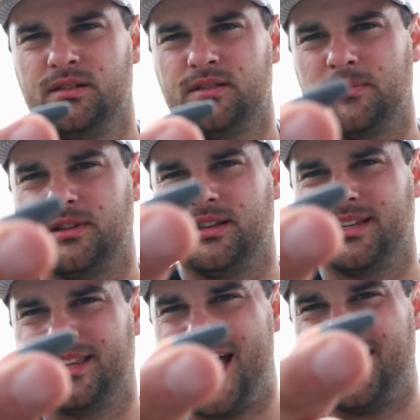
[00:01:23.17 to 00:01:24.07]
something
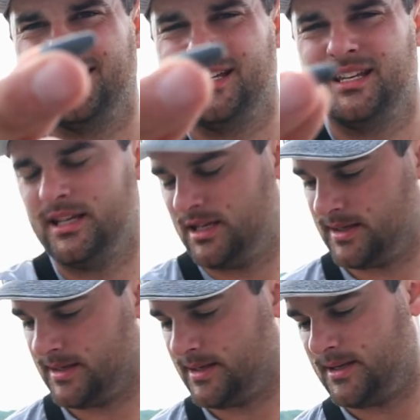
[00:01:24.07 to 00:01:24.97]
like that,
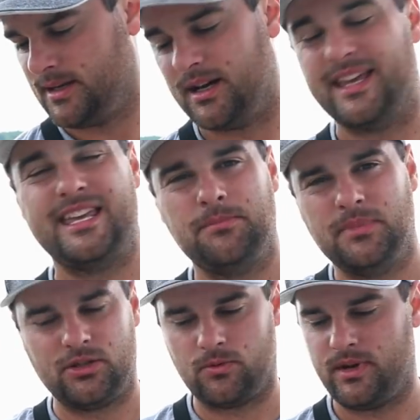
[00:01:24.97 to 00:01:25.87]
in
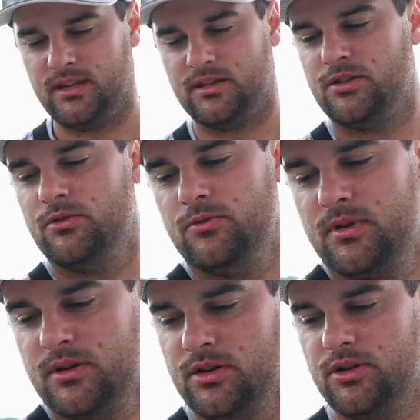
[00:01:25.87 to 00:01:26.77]
between the two
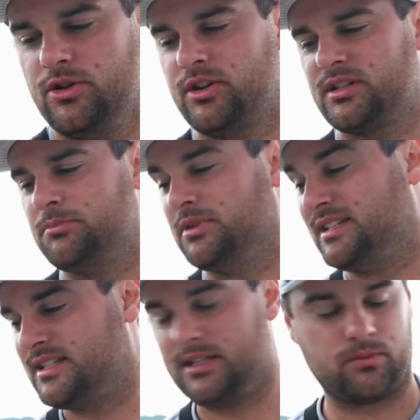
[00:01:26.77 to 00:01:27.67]
hooks.
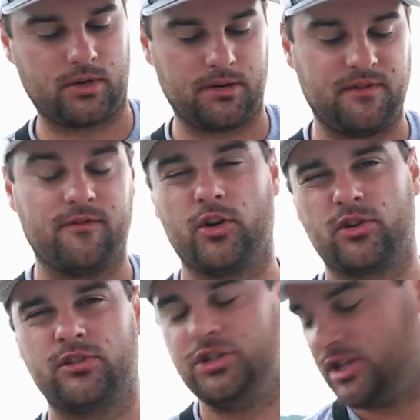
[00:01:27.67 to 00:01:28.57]
But since we're going to be vertically